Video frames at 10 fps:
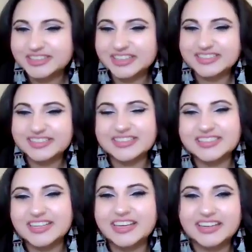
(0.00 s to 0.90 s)
This
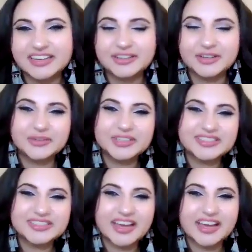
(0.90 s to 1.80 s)
is Hina
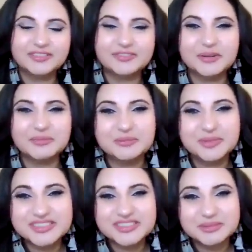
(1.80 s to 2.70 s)
Lotus again from the
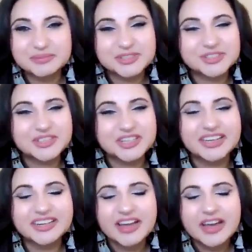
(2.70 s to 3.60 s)
Muslim
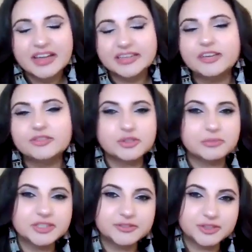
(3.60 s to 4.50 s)
Street. Thank you so
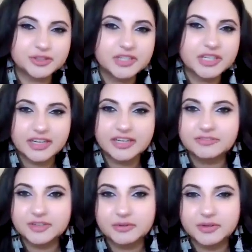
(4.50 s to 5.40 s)
much for tuning in,
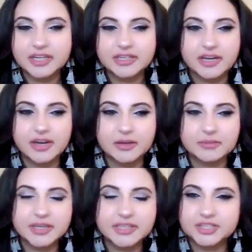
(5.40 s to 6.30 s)
everyone.
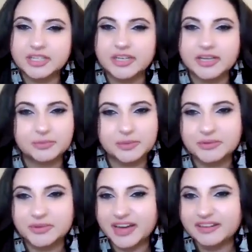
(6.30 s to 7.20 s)
Inshallah, we
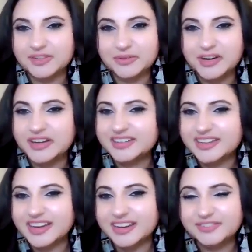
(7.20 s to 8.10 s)
will have you on
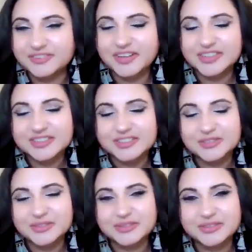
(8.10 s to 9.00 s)
again very
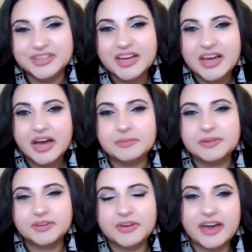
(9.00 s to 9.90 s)
soon.
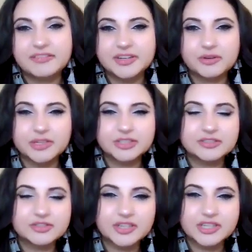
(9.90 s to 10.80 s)
If you have any
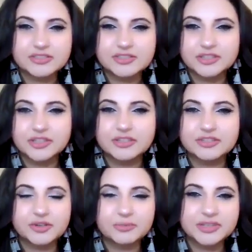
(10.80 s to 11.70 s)
questions or
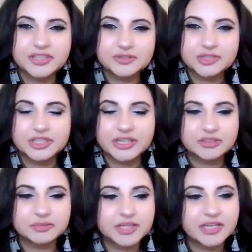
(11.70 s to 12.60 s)
concerns, please reach out
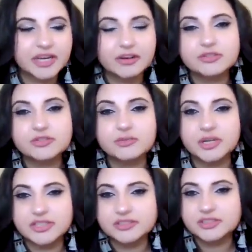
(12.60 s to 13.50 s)
to me. I also
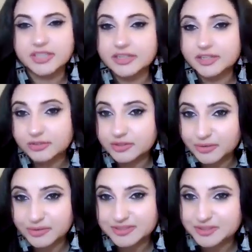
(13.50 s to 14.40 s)
wanted to let you
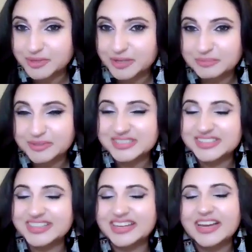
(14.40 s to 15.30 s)
know as well
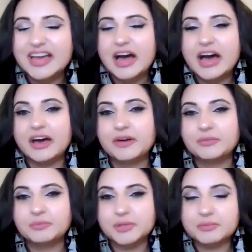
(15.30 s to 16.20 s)
personally,
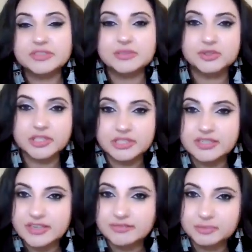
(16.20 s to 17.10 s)
the Muslim Street
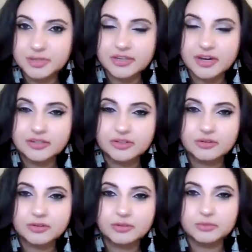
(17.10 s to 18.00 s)
does have a
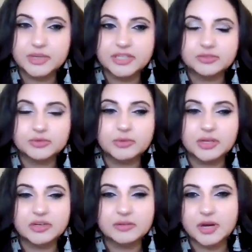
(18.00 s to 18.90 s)
periodical. We do
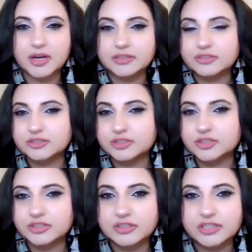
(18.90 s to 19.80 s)
welcome authors,
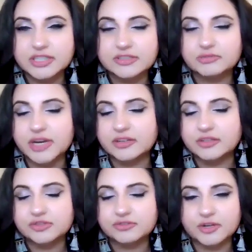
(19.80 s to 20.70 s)
journalists,
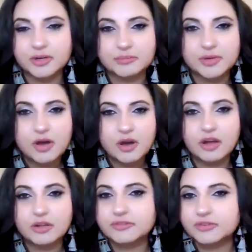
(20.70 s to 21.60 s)
writers from
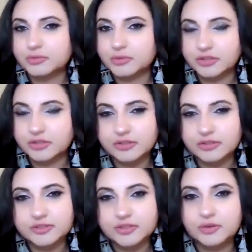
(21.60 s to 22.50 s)
all over the world, all
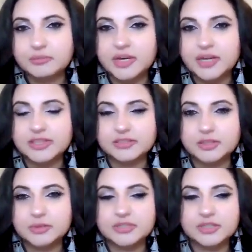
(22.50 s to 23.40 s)
over the Ummah in
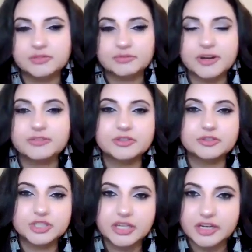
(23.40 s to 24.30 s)
terms of
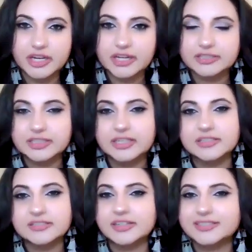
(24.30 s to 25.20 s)
revolutionary
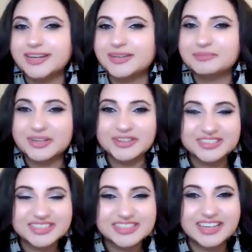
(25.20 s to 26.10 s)
ideas,
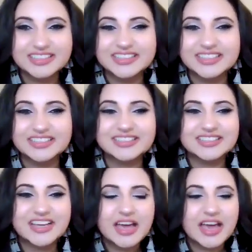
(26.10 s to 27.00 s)
anti-imperialist
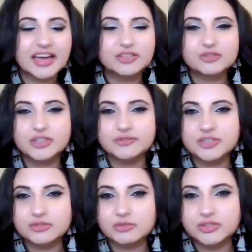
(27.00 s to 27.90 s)
ideas, any sort of
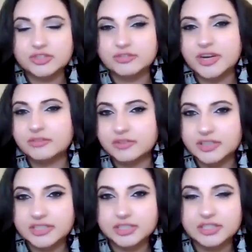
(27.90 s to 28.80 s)
discourse around
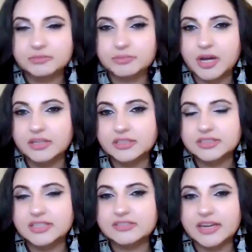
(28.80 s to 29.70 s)
religion,
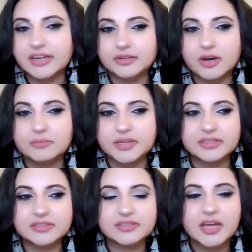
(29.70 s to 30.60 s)
politics,
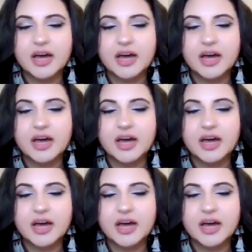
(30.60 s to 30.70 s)
economics.